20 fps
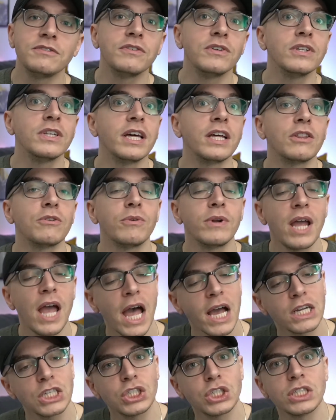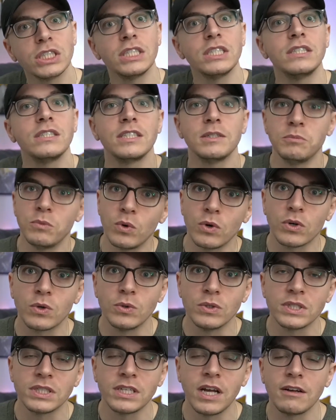full-length reactions, and more
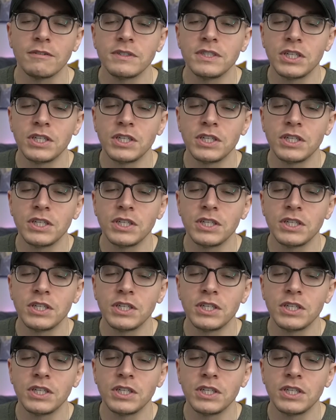cool stuff.